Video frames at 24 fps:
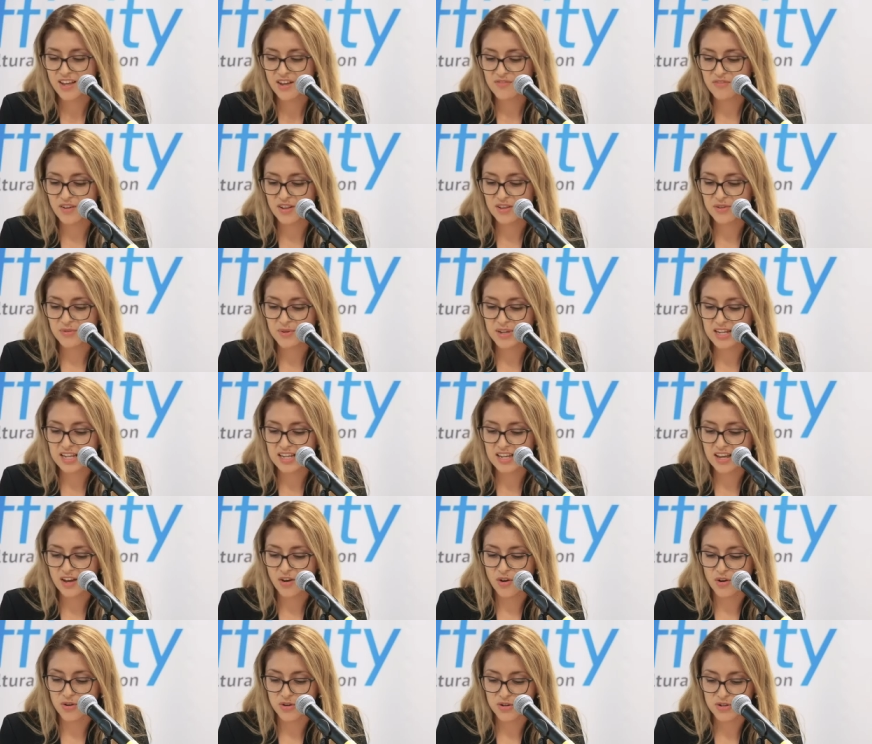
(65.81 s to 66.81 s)
Following
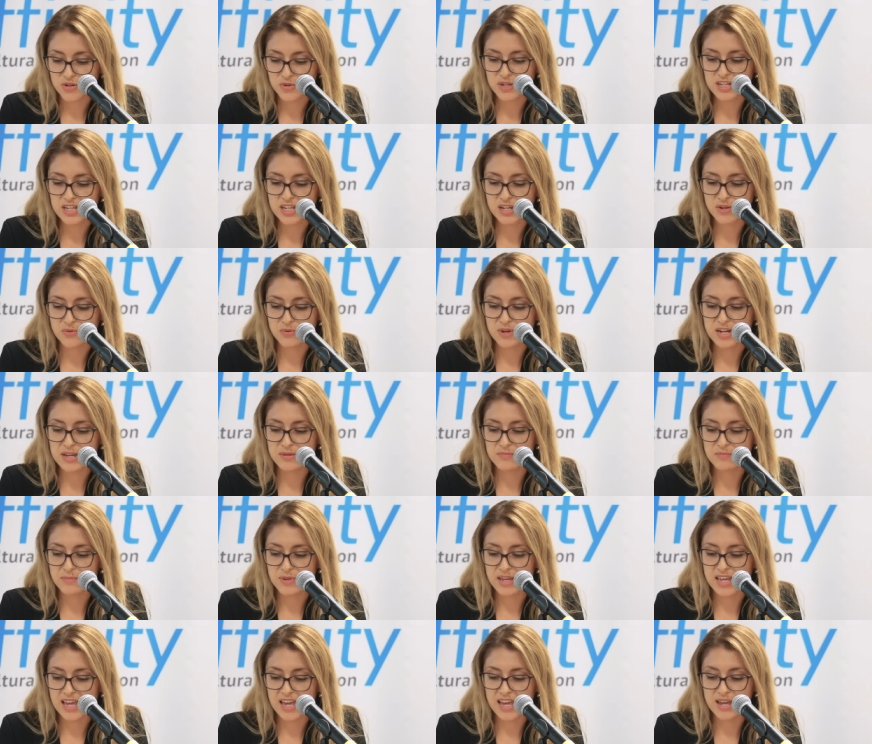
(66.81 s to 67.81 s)
Oak Tree, Kareem
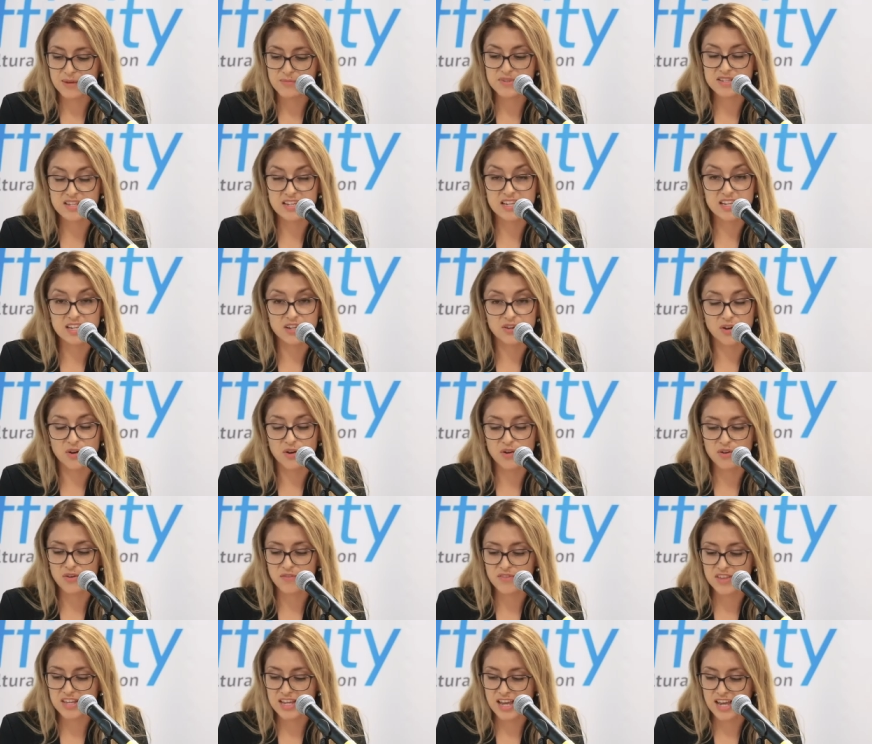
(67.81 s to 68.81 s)
became CEO
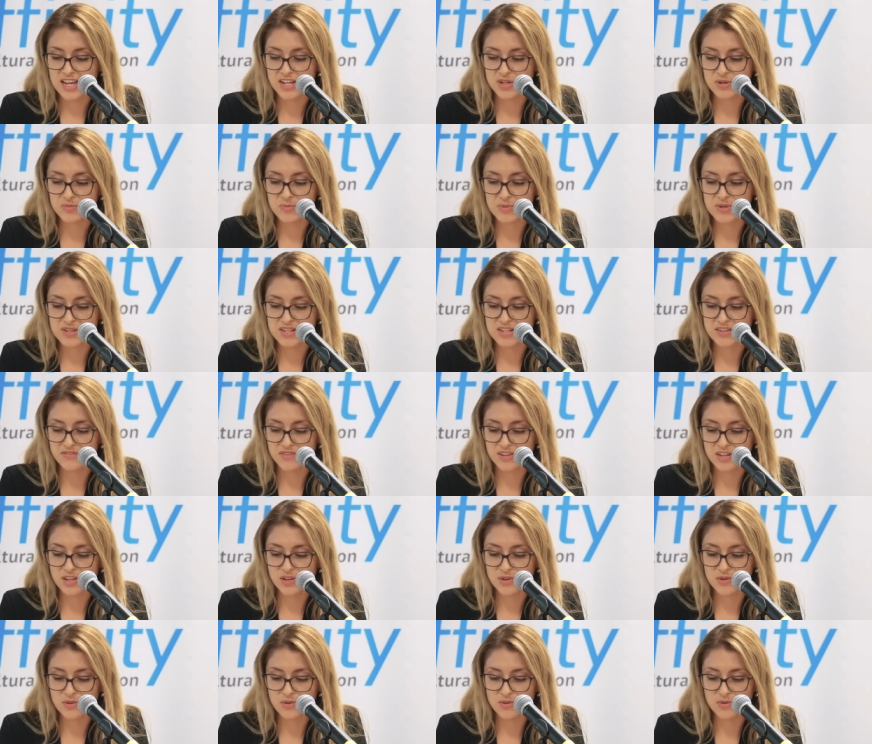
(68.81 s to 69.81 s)
of the Asia
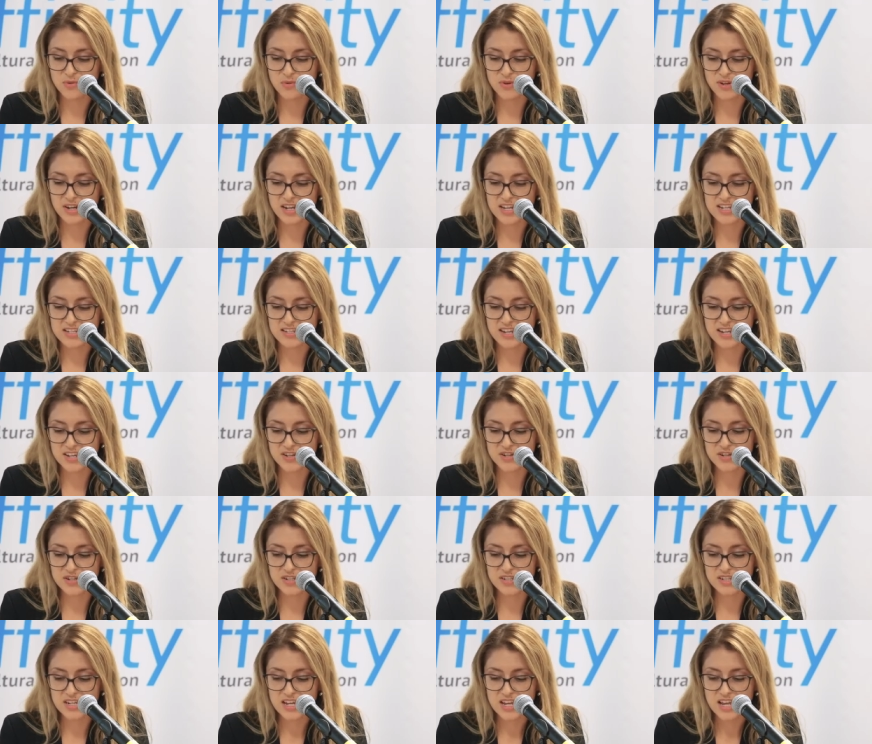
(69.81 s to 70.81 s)
Pacific Youth
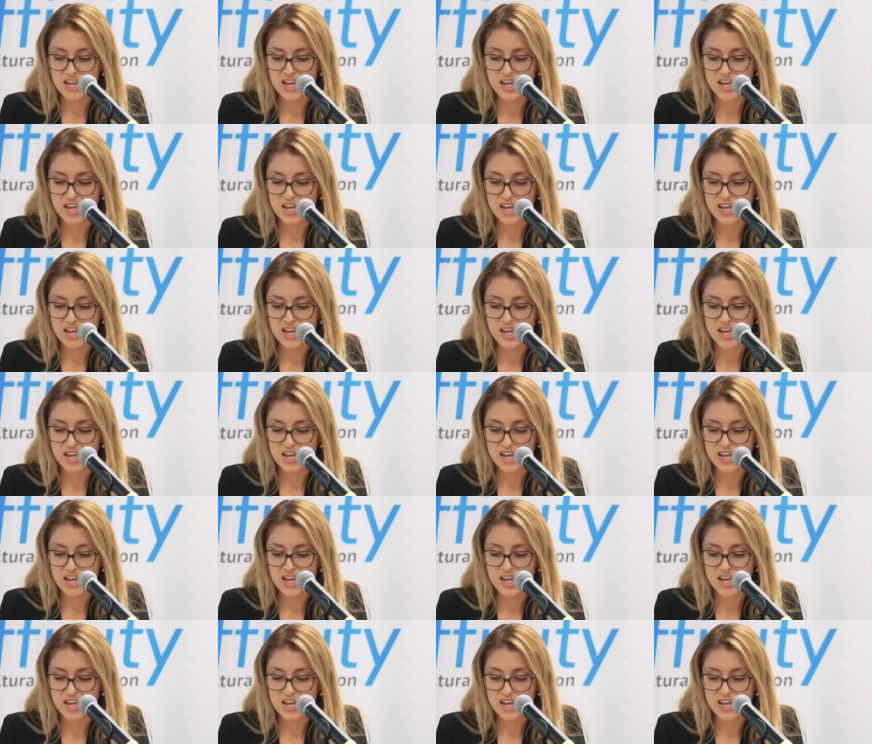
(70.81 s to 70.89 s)
Organisation,